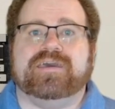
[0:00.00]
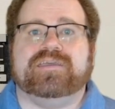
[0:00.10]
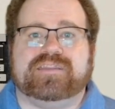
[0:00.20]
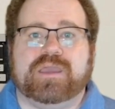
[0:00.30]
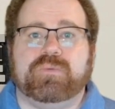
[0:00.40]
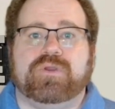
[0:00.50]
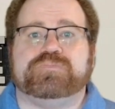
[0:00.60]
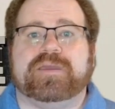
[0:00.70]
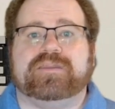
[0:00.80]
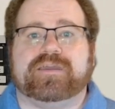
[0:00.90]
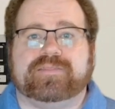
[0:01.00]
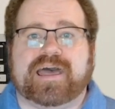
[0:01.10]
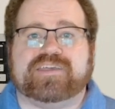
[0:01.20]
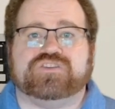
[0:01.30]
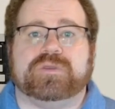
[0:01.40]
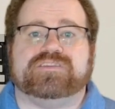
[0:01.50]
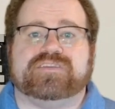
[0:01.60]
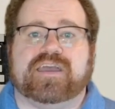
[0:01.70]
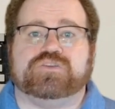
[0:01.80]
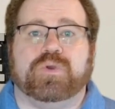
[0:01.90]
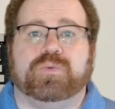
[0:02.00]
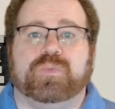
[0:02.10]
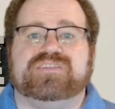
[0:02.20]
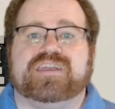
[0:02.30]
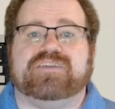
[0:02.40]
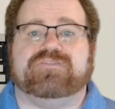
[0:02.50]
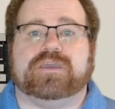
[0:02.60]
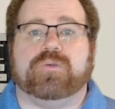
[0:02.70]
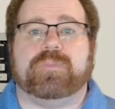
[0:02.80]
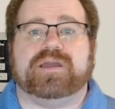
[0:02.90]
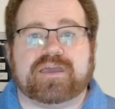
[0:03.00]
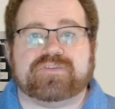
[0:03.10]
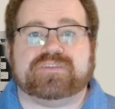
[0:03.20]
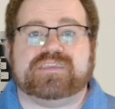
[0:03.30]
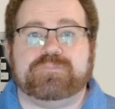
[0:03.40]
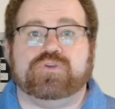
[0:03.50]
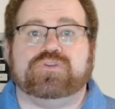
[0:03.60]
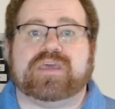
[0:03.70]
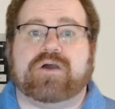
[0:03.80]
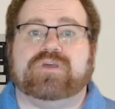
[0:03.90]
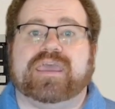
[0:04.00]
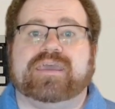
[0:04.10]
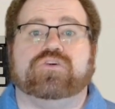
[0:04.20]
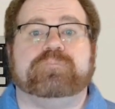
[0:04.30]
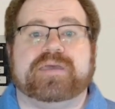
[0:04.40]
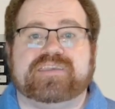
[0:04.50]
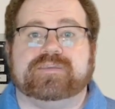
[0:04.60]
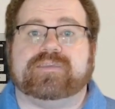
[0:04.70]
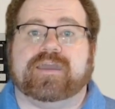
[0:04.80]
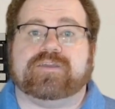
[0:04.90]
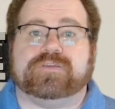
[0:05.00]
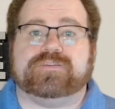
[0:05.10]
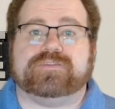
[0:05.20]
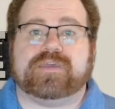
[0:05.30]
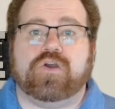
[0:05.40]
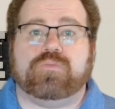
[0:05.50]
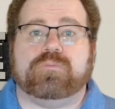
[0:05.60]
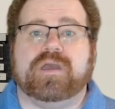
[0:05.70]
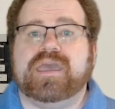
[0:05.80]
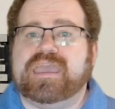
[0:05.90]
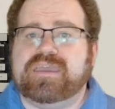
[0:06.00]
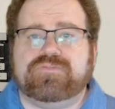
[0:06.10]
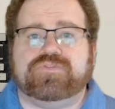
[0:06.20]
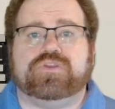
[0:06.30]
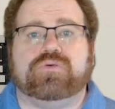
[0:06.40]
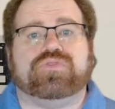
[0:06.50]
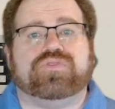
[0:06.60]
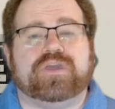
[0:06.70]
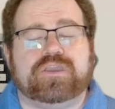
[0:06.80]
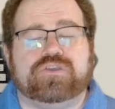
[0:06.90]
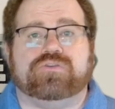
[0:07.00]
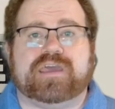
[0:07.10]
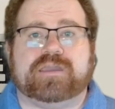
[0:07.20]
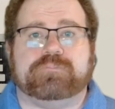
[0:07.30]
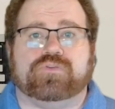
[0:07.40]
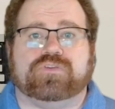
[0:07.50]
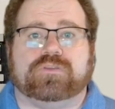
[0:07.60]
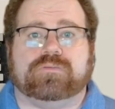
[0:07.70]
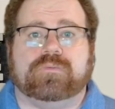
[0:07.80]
Today we're expanding on last week's Tech Support Wednesday video by diving deeper into how to handle basic tech fixes at home, even if you don't think you're a tech person.